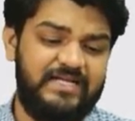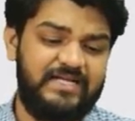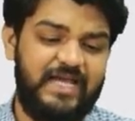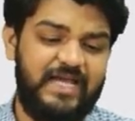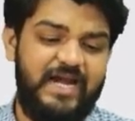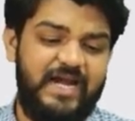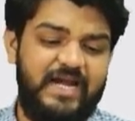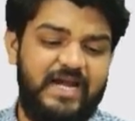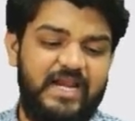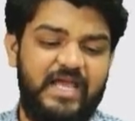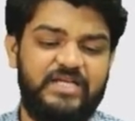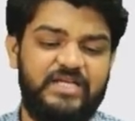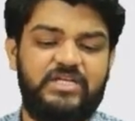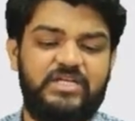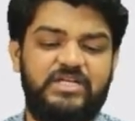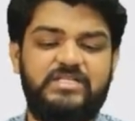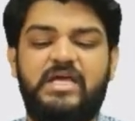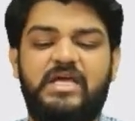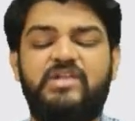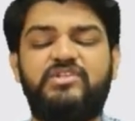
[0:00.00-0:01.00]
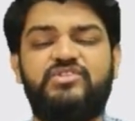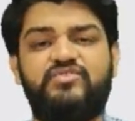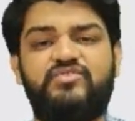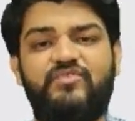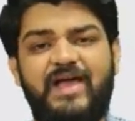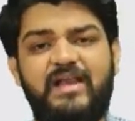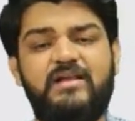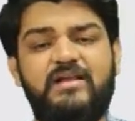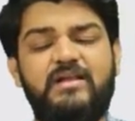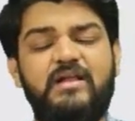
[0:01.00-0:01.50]
side reaction is as
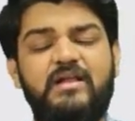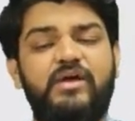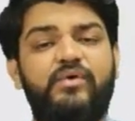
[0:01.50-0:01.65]
well,